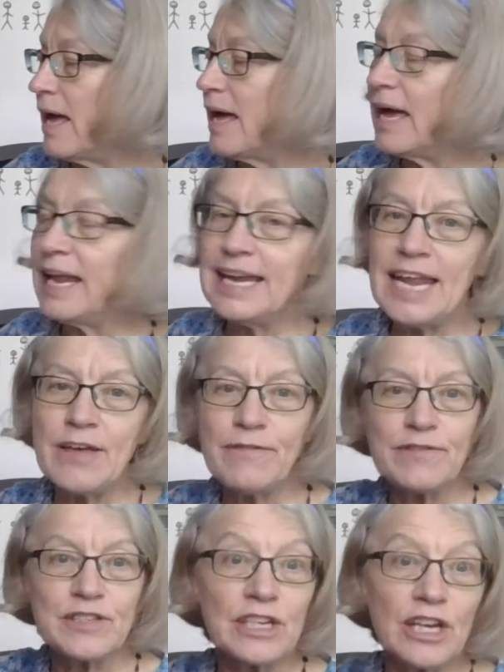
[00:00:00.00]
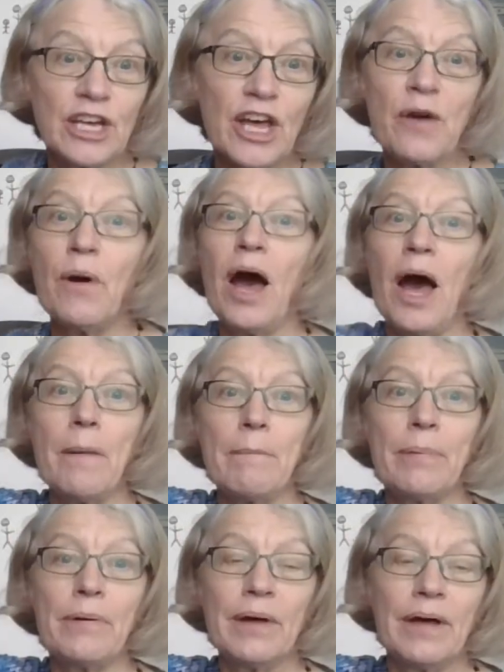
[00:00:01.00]
A lift can go up
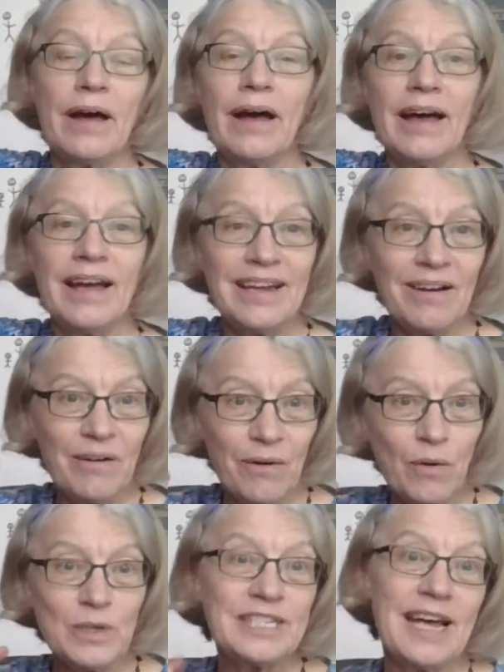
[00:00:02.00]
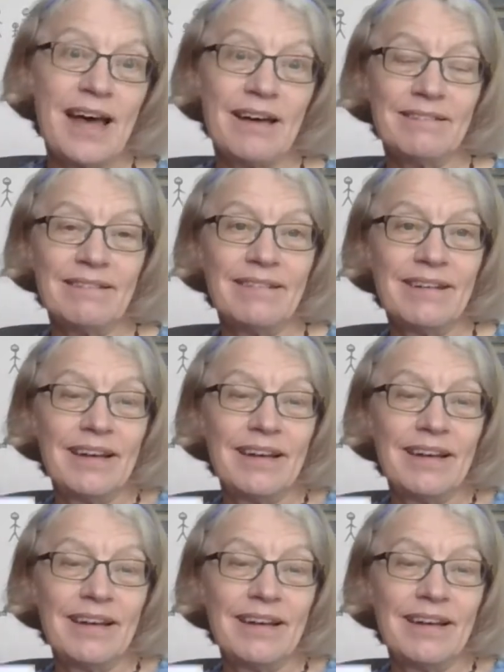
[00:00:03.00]
or down.